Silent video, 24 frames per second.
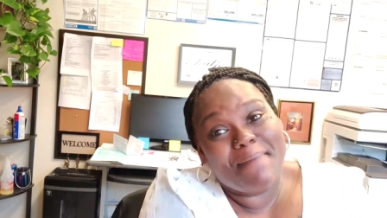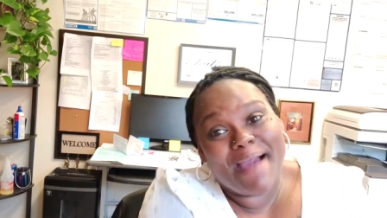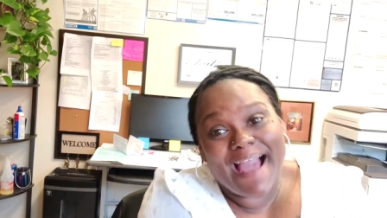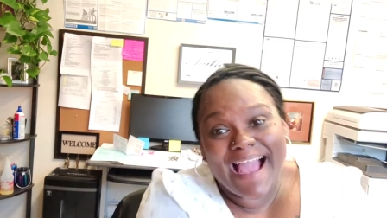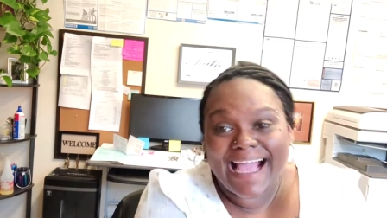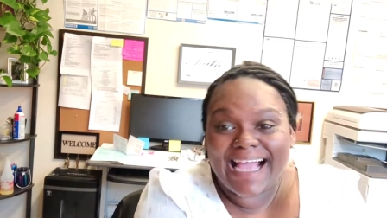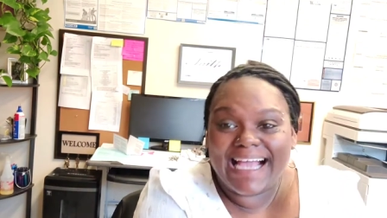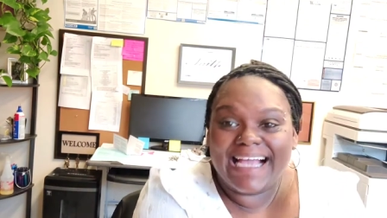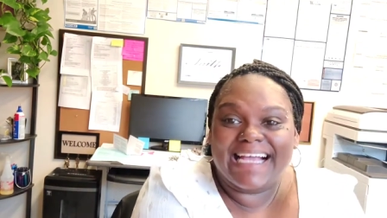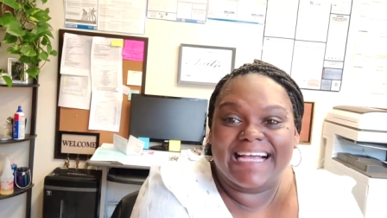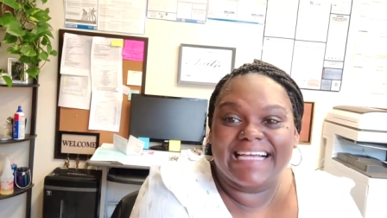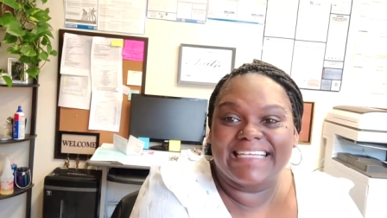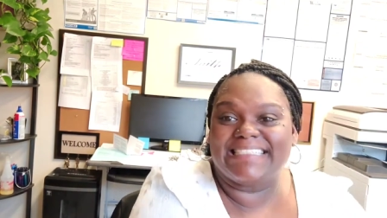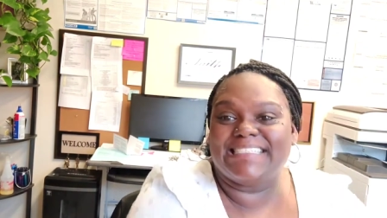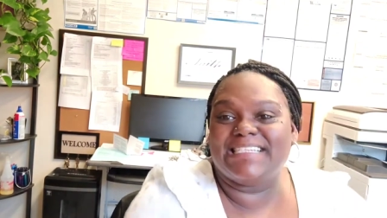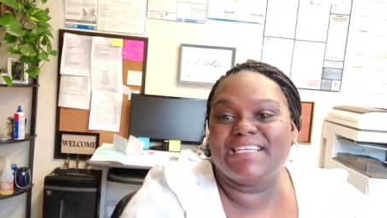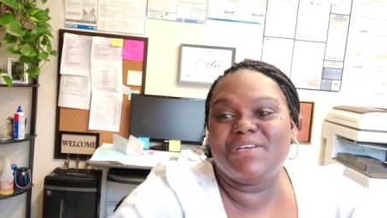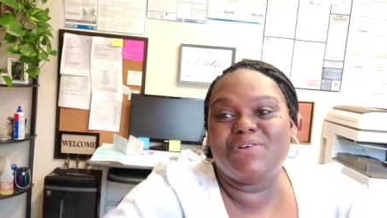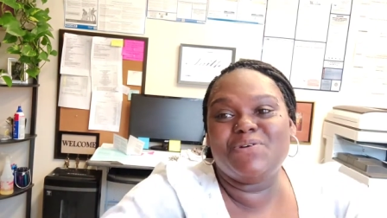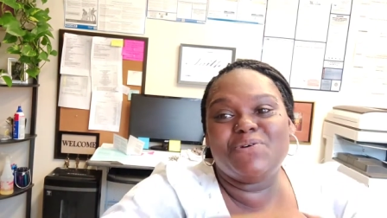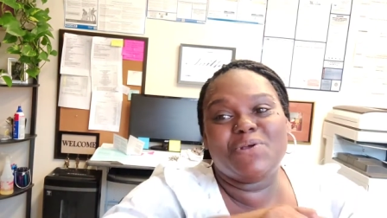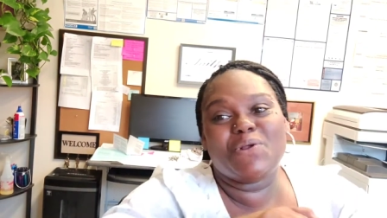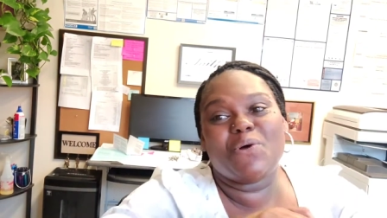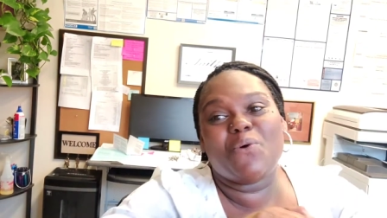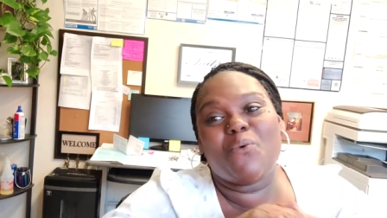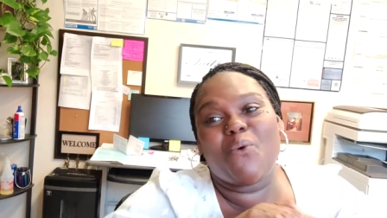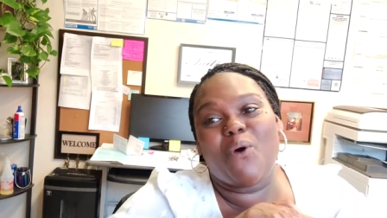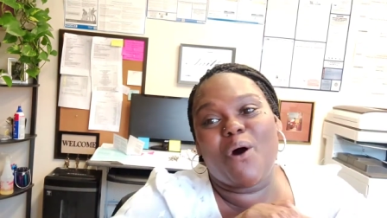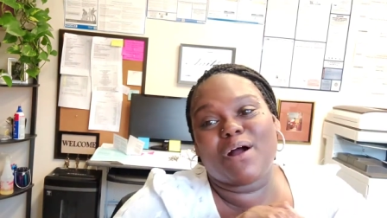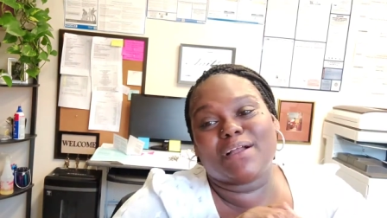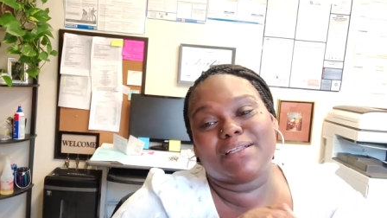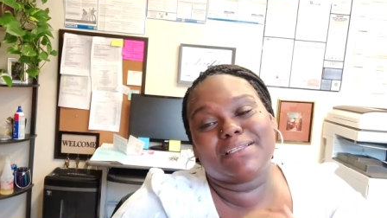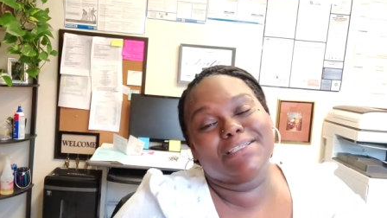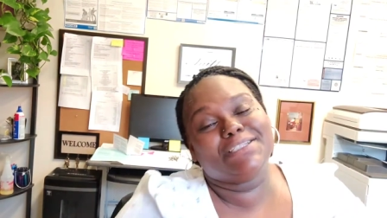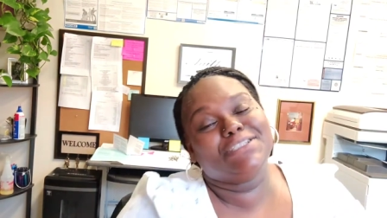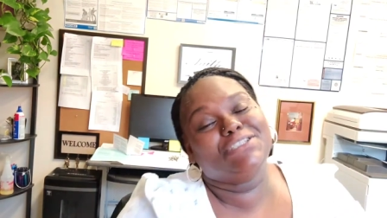back and continuing to
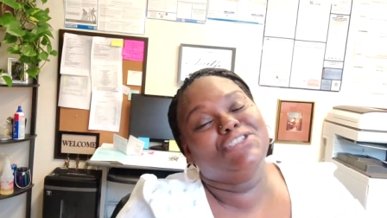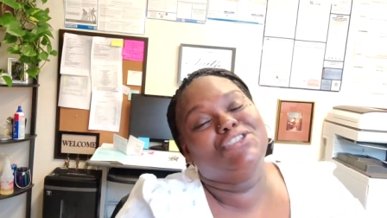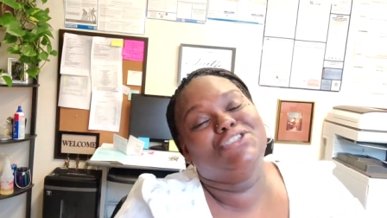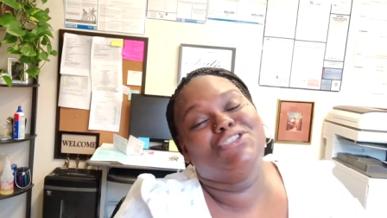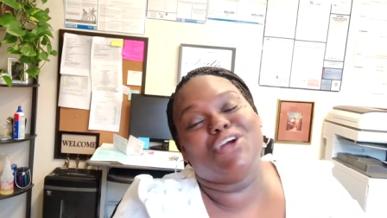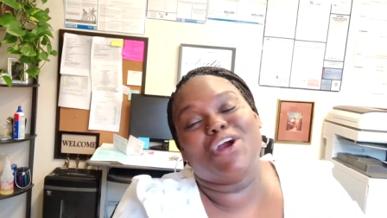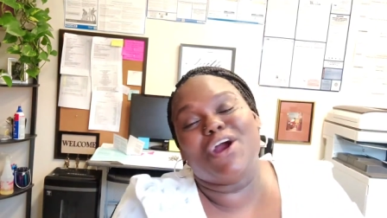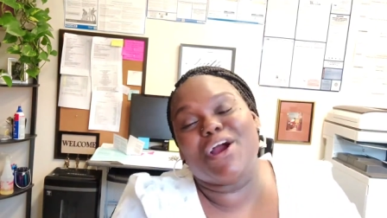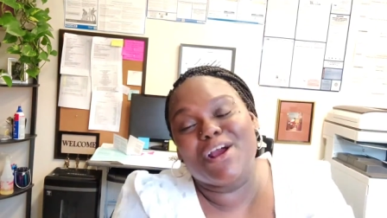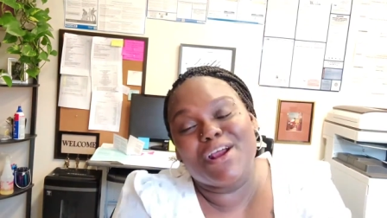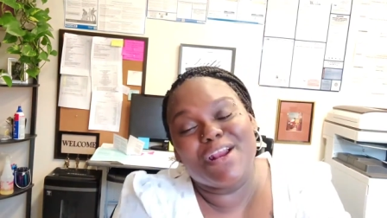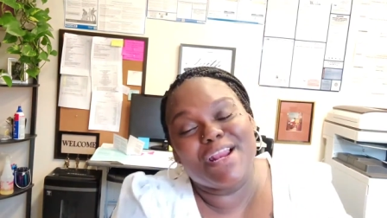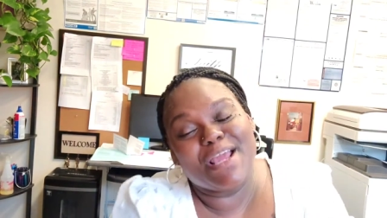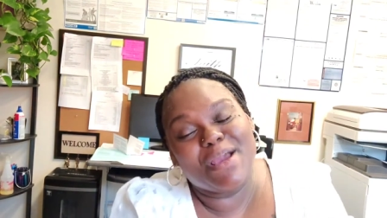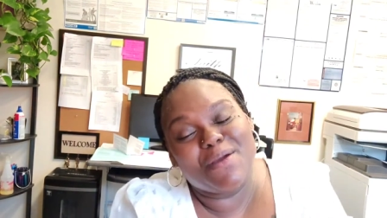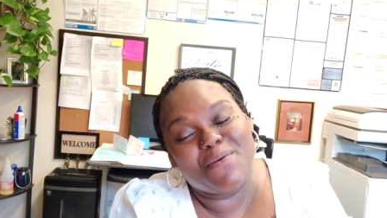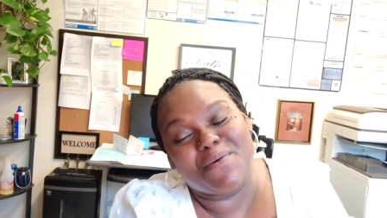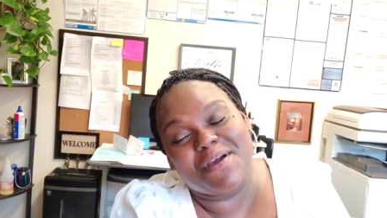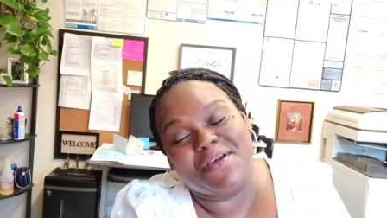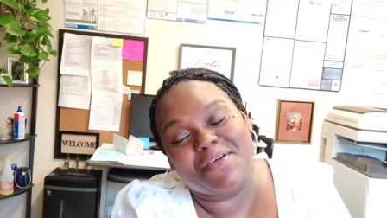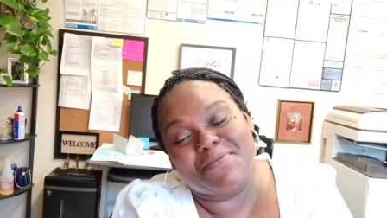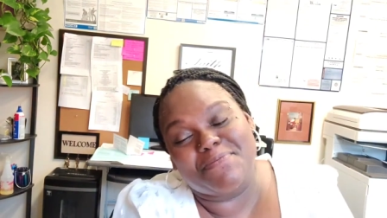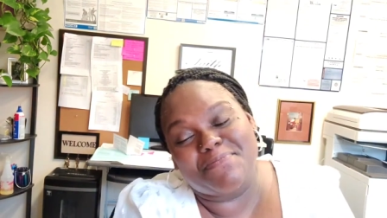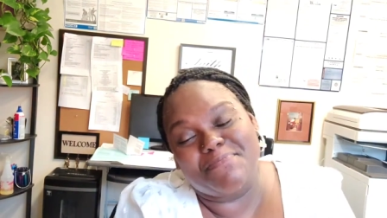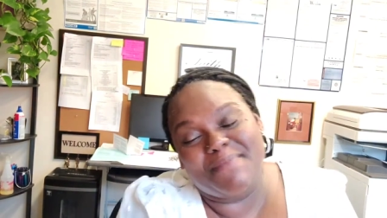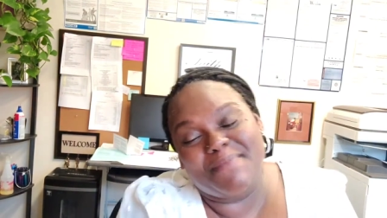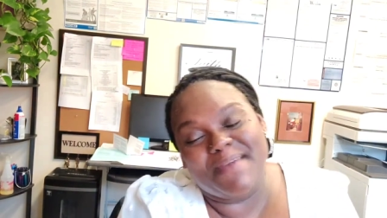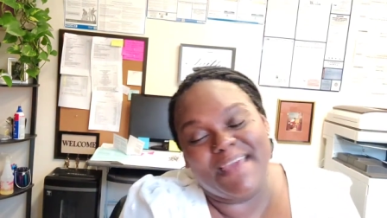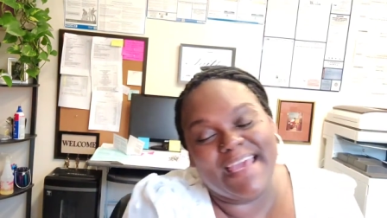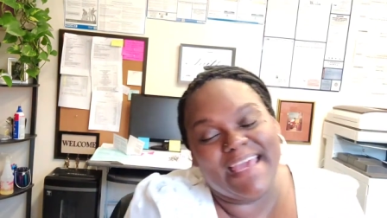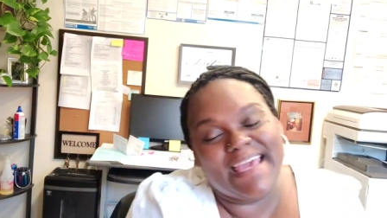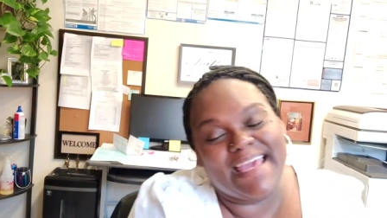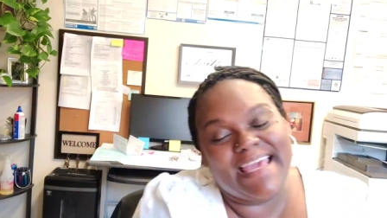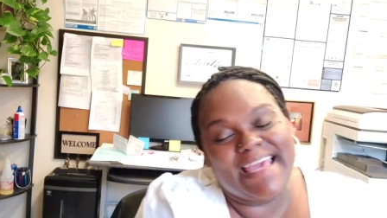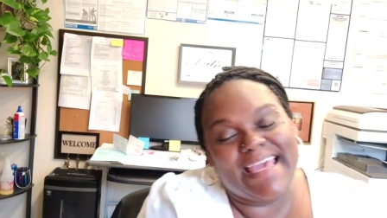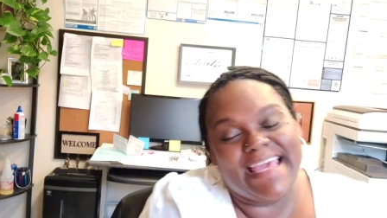walk this journey with
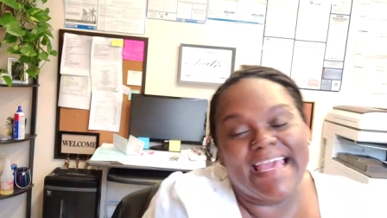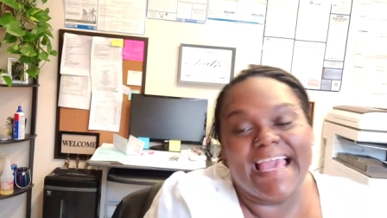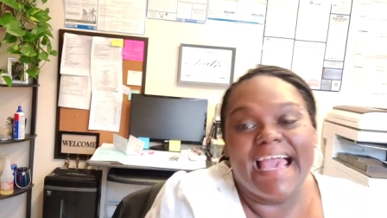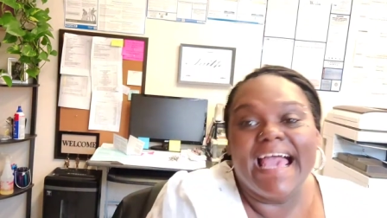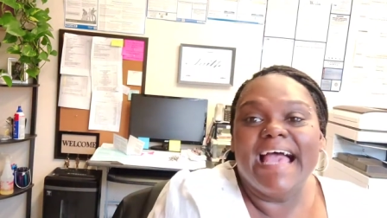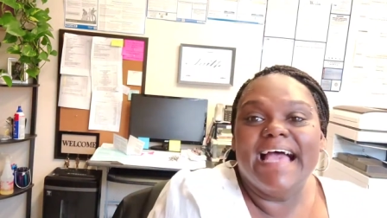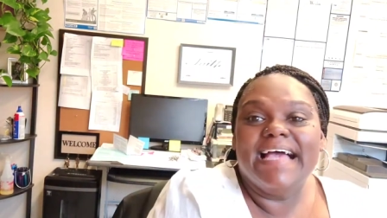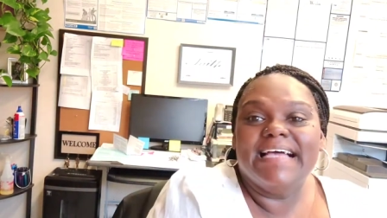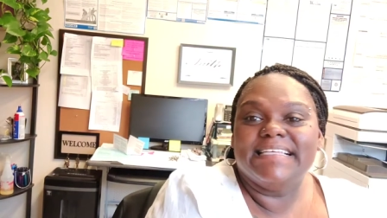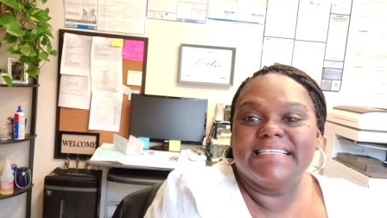me.